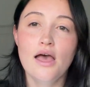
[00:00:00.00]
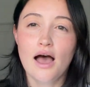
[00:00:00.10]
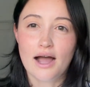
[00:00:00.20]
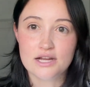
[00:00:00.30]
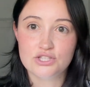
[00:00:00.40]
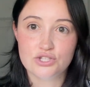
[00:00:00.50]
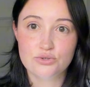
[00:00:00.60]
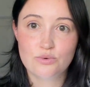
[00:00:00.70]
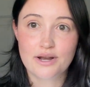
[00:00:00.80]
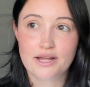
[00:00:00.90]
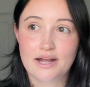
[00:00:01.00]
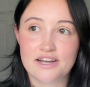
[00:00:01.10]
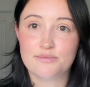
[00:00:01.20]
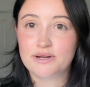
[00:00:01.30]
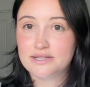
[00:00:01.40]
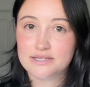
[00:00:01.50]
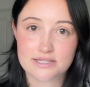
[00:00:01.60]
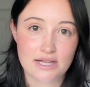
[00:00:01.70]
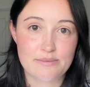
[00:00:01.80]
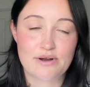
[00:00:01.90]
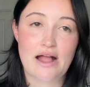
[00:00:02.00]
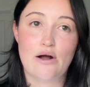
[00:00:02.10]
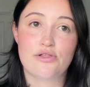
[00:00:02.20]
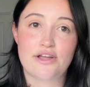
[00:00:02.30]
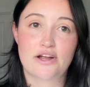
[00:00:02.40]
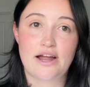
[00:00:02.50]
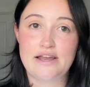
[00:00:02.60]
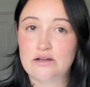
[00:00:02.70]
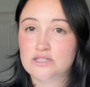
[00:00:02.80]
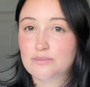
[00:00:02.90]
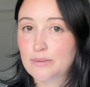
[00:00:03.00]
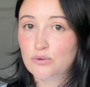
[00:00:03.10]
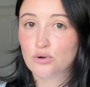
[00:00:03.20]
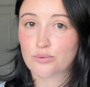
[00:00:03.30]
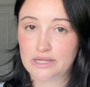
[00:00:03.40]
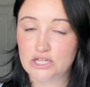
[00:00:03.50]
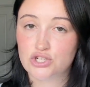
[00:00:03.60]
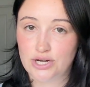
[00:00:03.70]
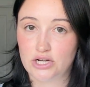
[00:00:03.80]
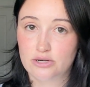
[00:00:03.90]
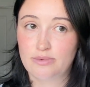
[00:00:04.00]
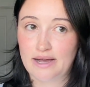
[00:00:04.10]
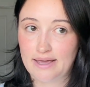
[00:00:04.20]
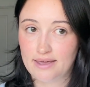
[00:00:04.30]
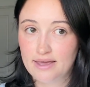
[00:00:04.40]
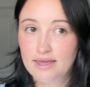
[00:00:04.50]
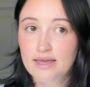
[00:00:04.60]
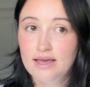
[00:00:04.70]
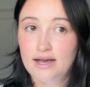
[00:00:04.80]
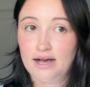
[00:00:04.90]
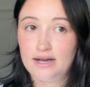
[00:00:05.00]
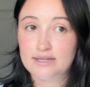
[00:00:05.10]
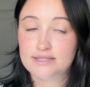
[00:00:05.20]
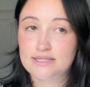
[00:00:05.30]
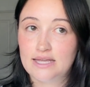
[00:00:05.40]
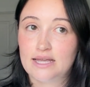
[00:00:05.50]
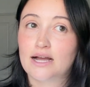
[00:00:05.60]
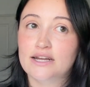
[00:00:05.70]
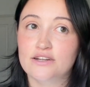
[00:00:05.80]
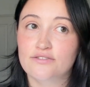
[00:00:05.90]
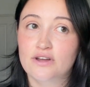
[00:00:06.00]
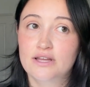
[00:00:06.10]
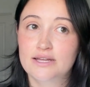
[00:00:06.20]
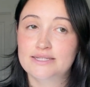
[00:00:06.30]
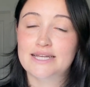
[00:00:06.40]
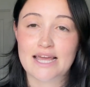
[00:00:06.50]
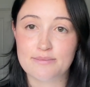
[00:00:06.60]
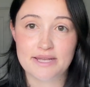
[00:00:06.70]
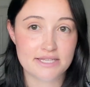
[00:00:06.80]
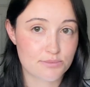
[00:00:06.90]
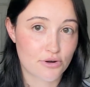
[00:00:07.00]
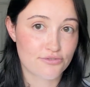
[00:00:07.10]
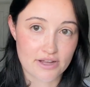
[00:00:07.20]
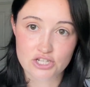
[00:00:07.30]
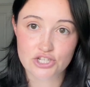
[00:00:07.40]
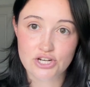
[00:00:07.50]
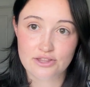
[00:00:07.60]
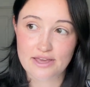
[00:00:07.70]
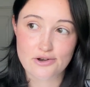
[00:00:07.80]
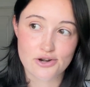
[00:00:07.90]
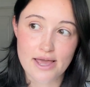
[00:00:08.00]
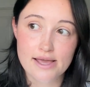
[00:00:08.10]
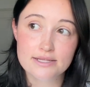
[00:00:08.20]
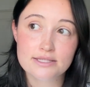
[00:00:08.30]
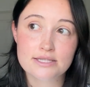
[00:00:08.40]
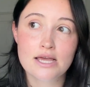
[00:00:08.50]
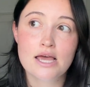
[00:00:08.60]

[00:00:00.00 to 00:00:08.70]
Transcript: I do want to kind of put a disclaimer out there. I know some people are really triggered by seeing kind of diabetes perfection on the internet.